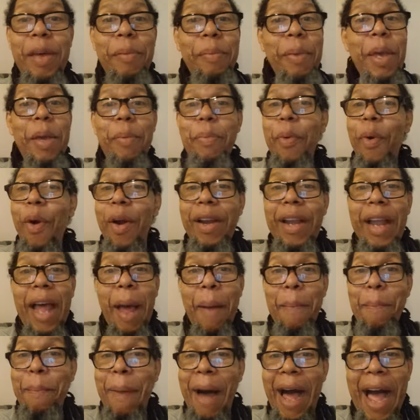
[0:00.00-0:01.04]
People are
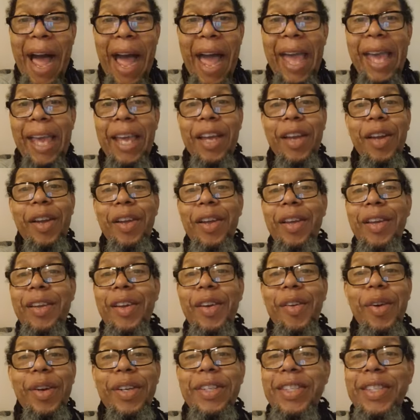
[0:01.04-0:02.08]
not buying
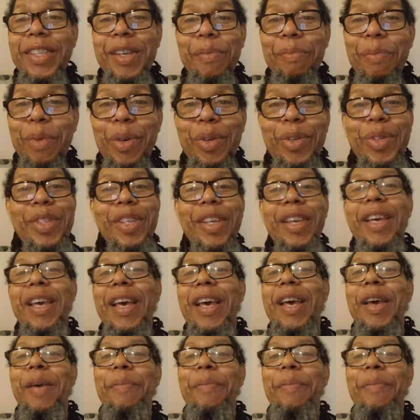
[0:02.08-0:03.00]
Christian music.